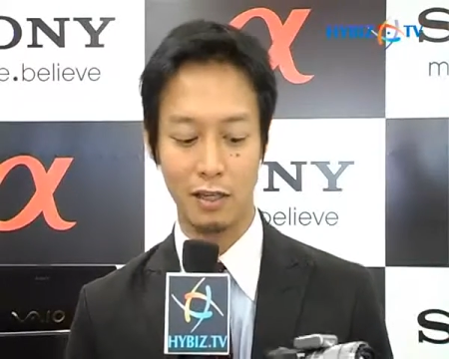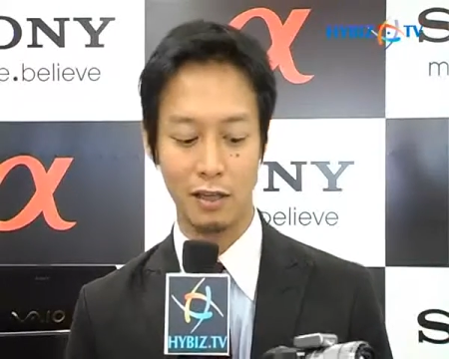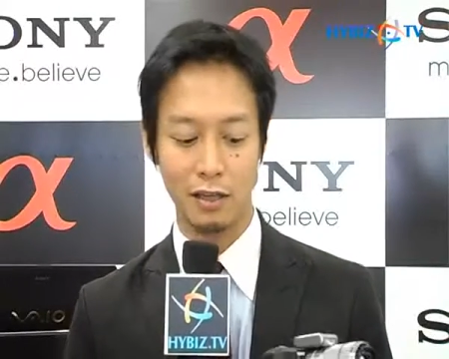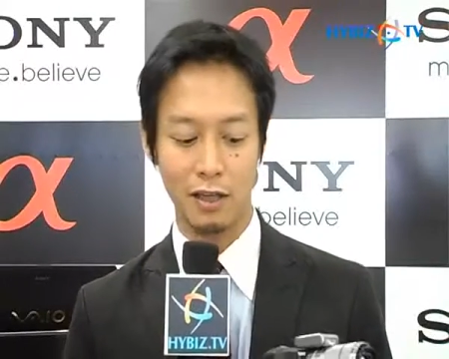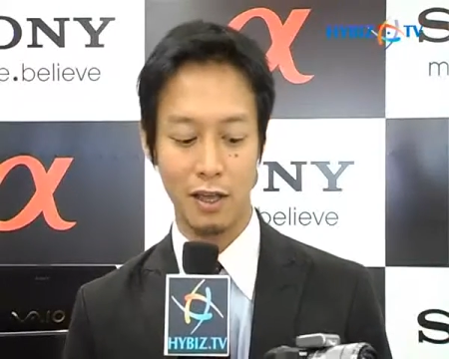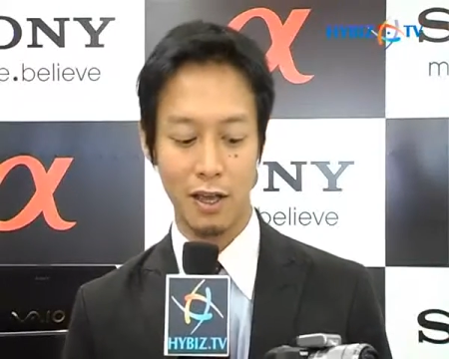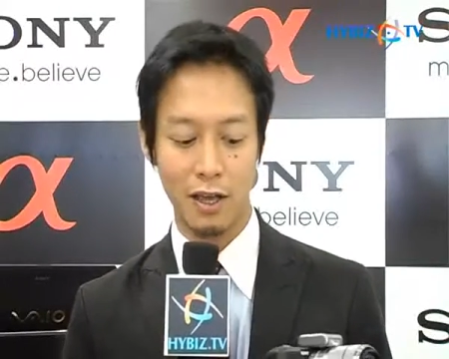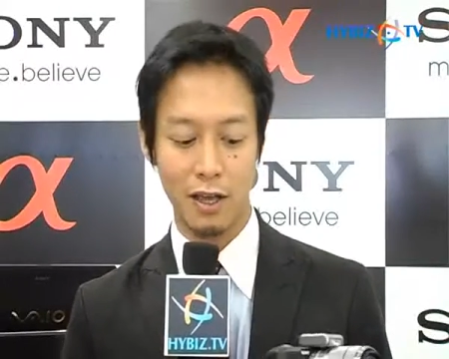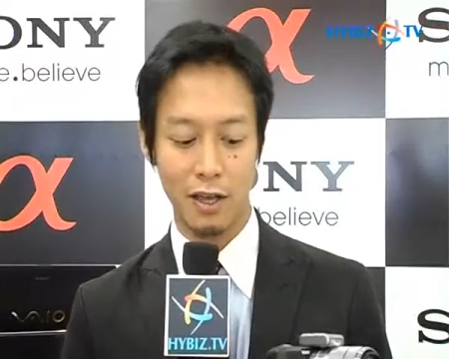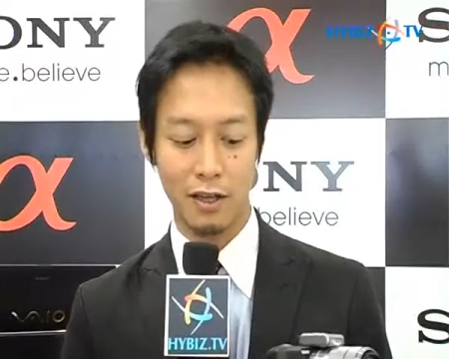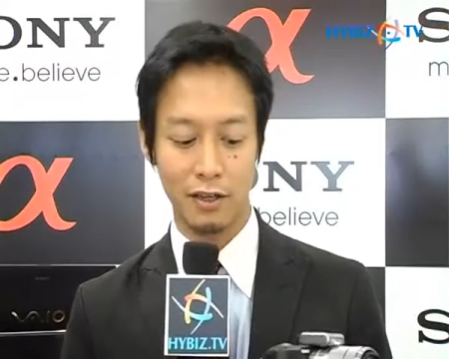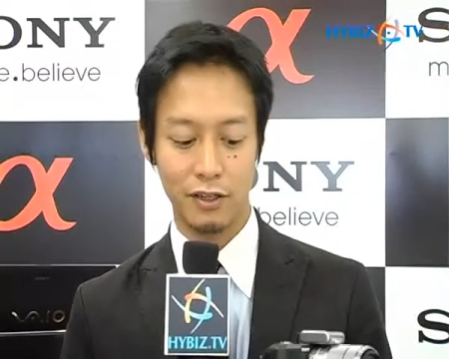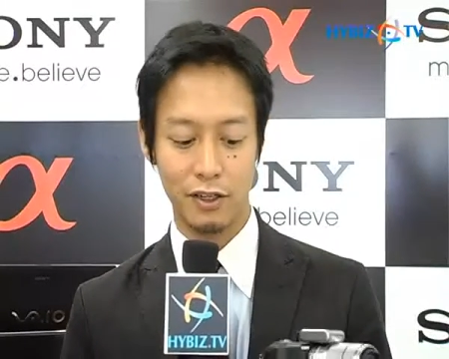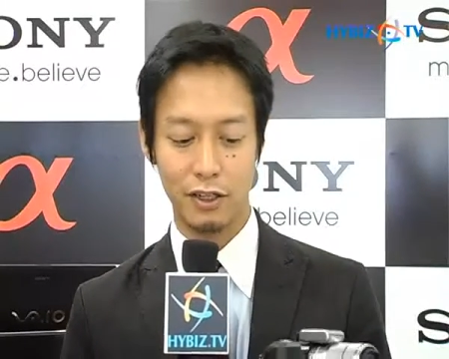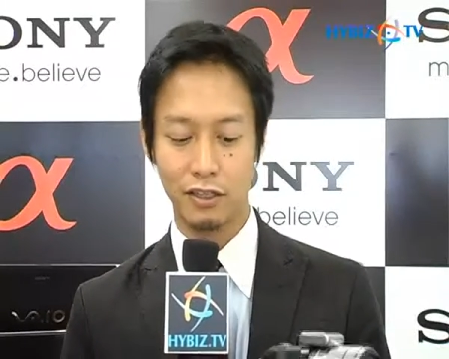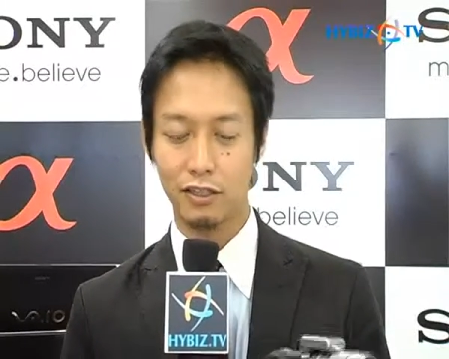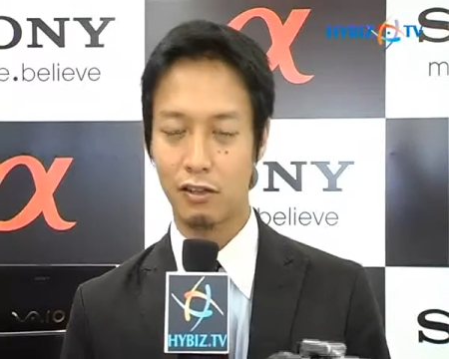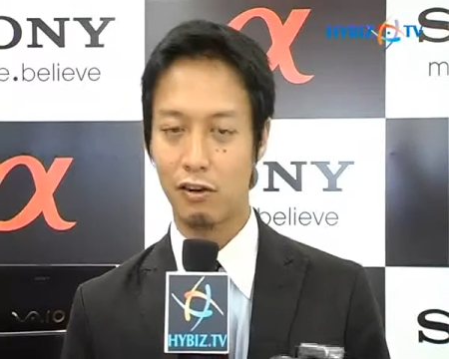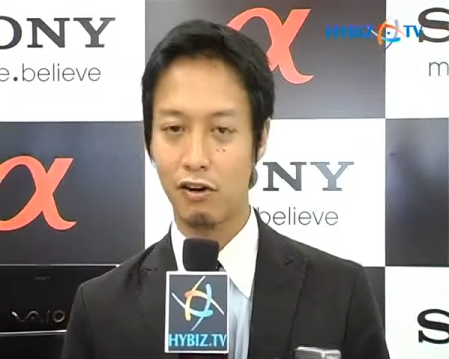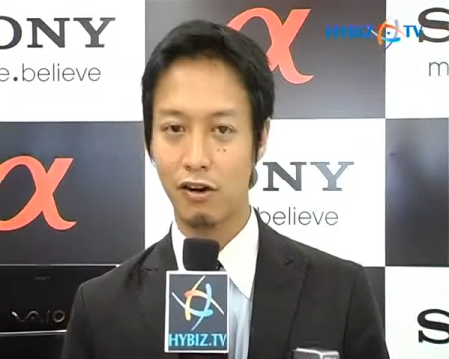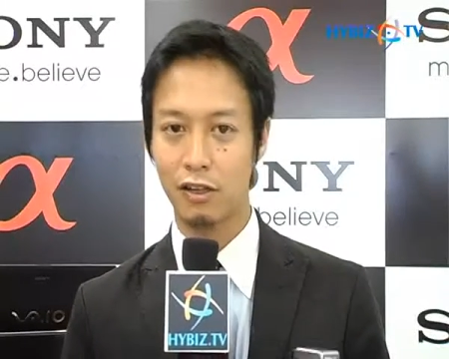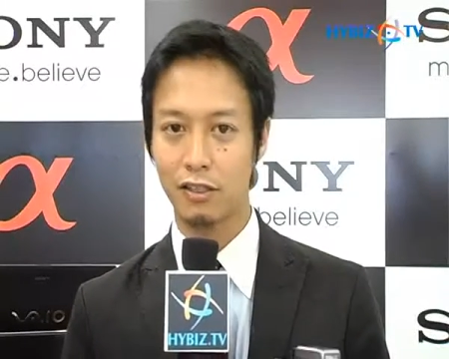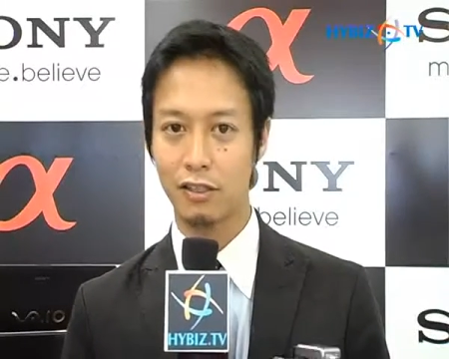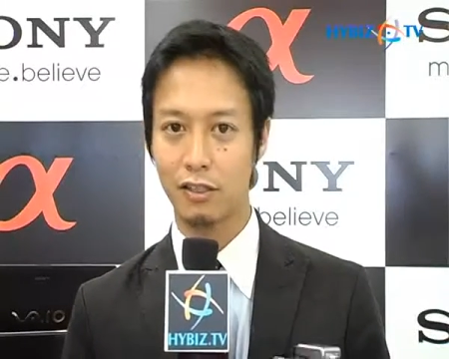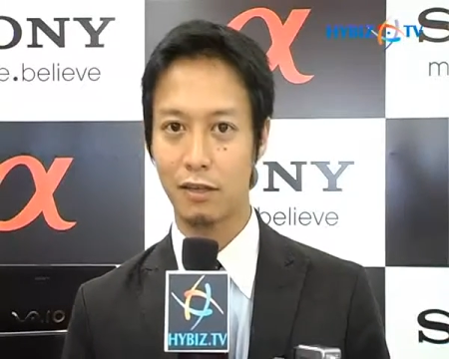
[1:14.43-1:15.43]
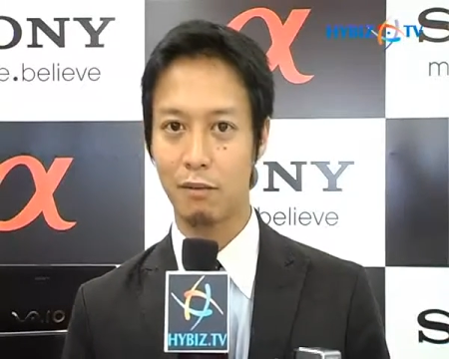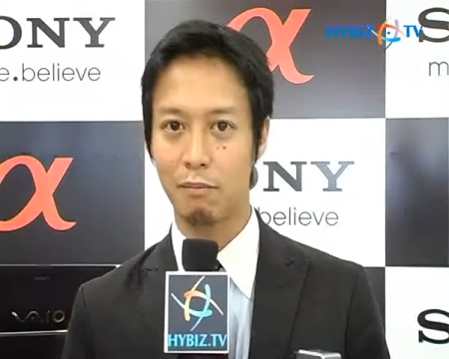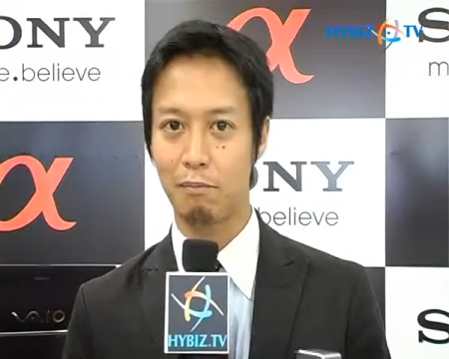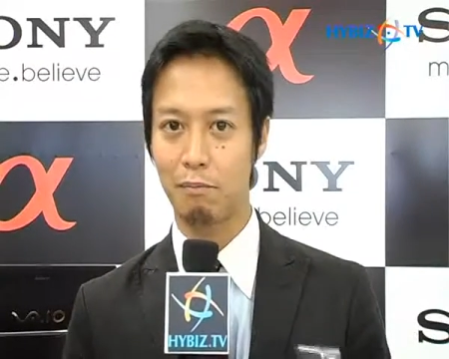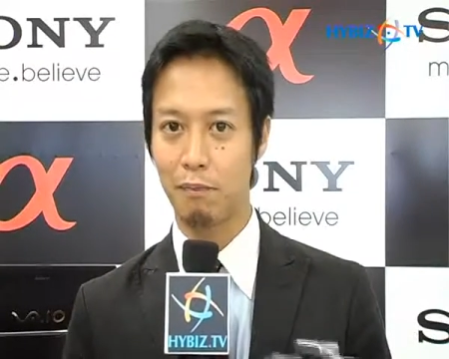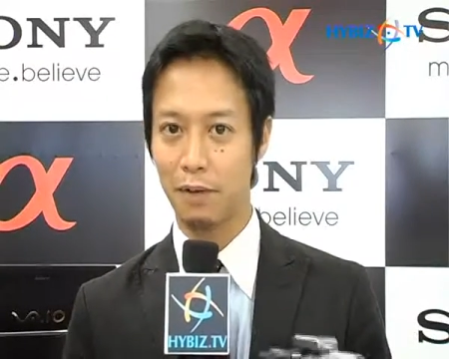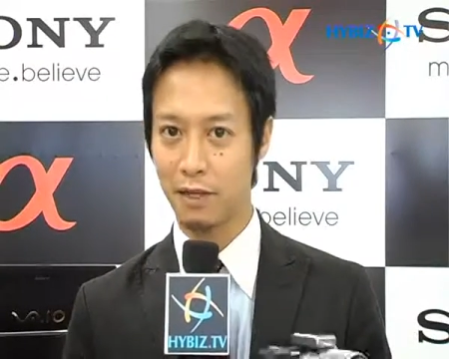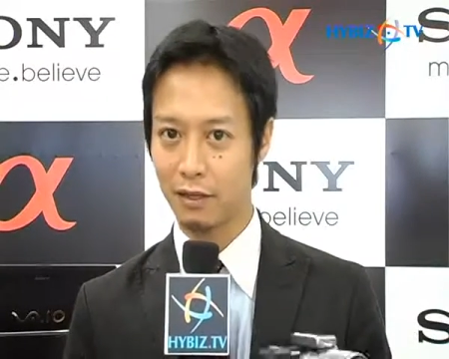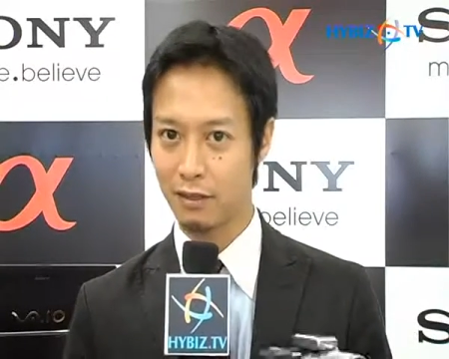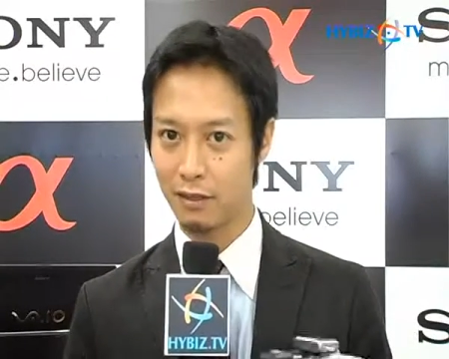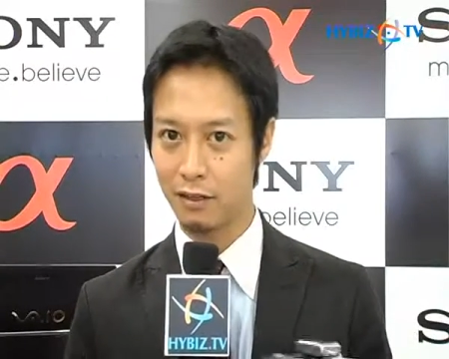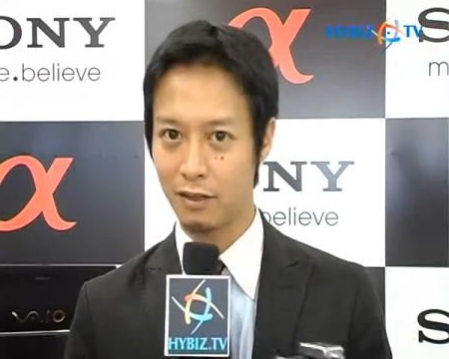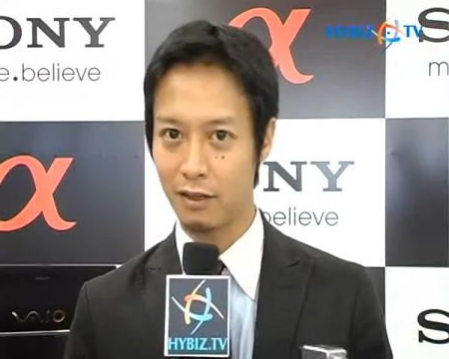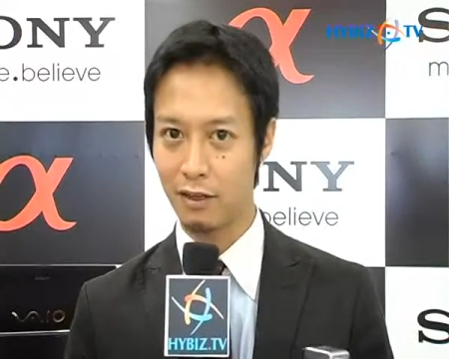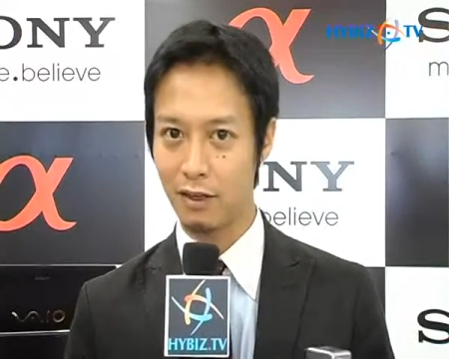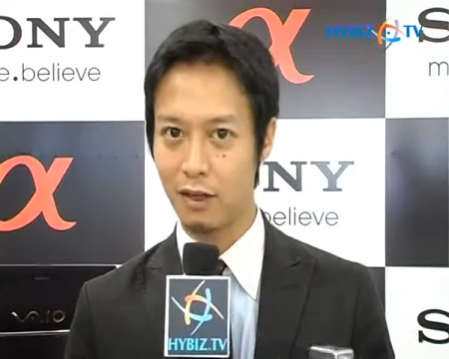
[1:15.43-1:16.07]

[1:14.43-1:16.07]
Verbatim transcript: uh, DSLR is a big,